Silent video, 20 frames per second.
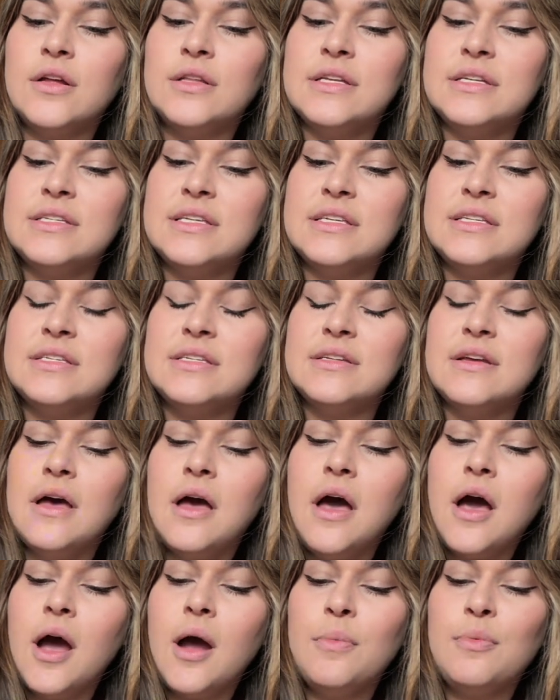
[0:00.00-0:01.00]
This is
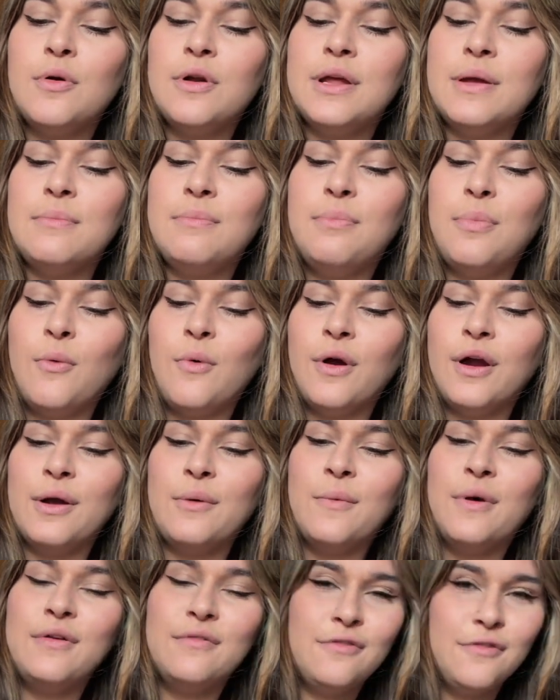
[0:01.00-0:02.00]
a pretty
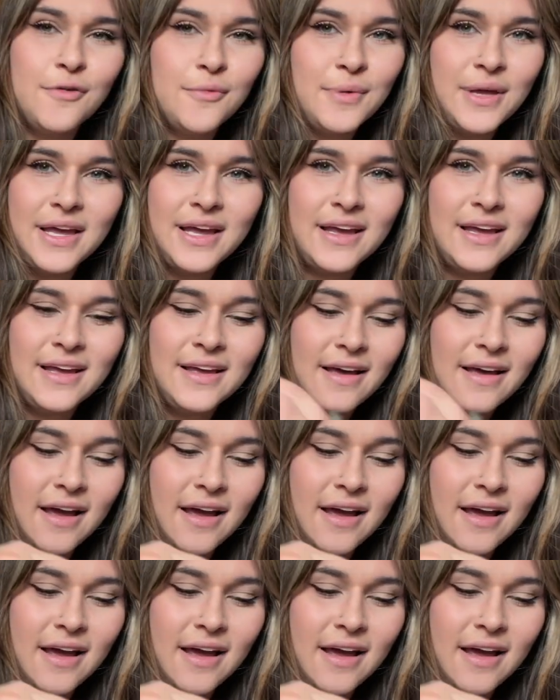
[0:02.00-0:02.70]
boring one for me.